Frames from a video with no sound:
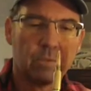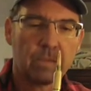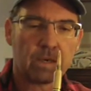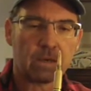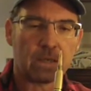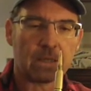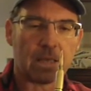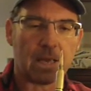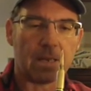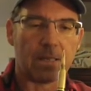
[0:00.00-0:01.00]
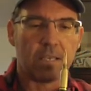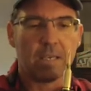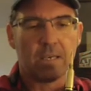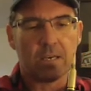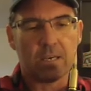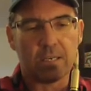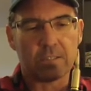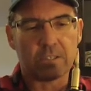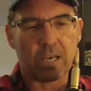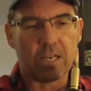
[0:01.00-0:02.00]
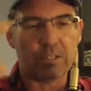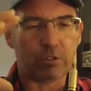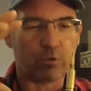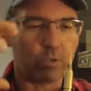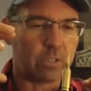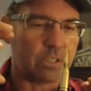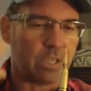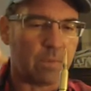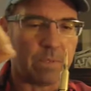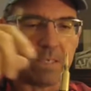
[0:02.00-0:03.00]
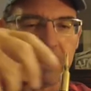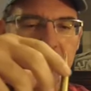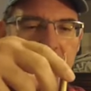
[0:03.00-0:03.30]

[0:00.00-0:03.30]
better like that. It's kind of short, stubby